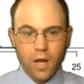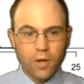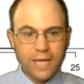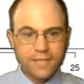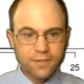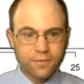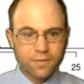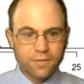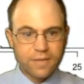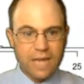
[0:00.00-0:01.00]
Okay, so
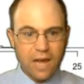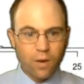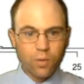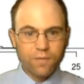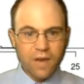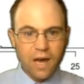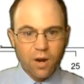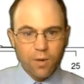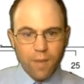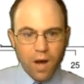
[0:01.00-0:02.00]
now we've got
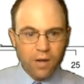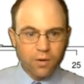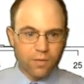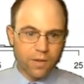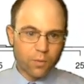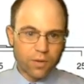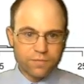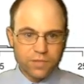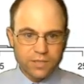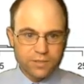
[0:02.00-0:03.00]
our model that we've
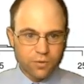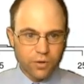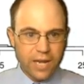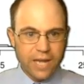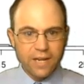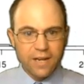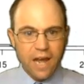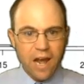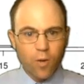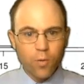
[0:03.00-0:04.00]
just created. Now
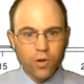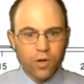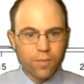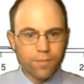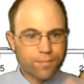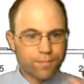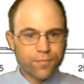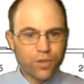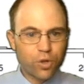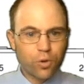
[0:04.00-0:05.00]
how are we going to
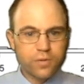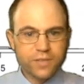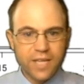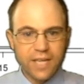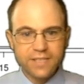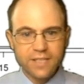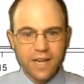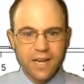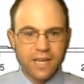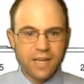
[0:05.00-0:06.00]
use this in
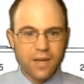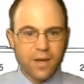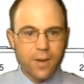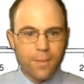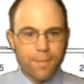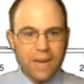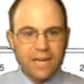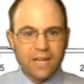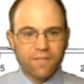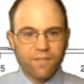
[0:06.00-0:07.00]
any
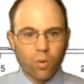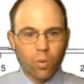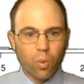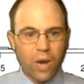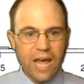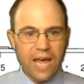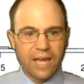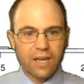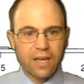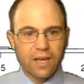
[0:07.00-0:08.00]
meaningful
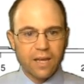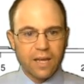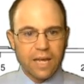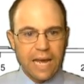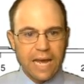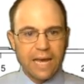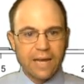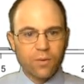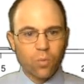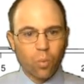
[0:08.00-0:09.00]
way?
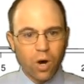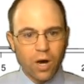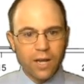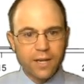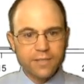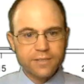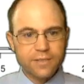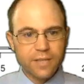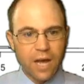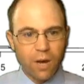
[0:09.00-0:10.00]
And one,
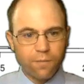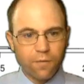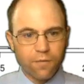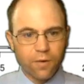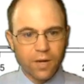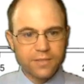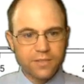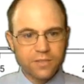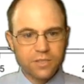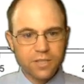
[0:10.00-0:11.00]
it's helpful for us
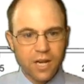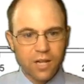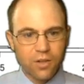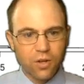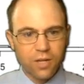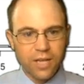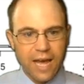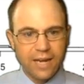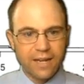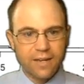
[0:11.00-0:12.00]
to just kind of look
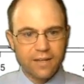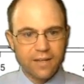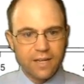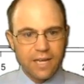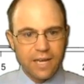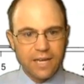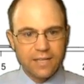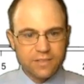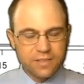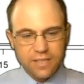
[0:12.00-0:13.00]
at it
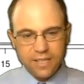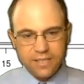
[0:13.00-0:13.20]
and just